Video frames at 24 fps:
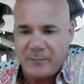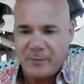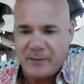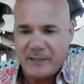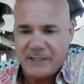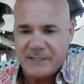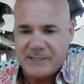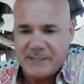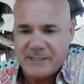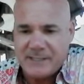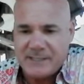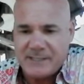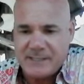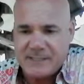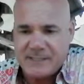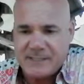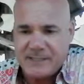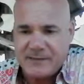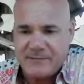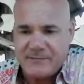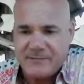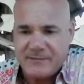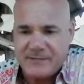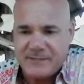pluses
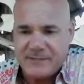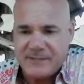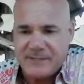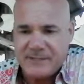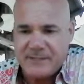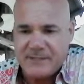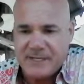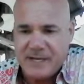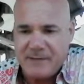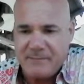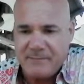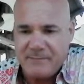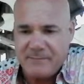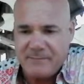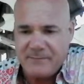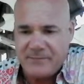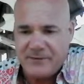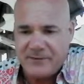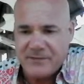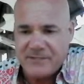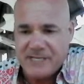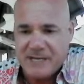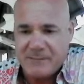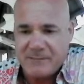of some
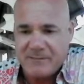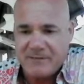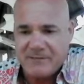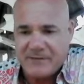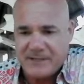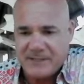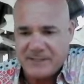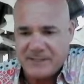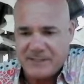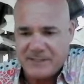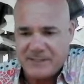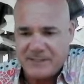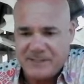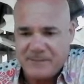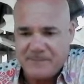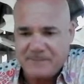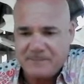for some of us.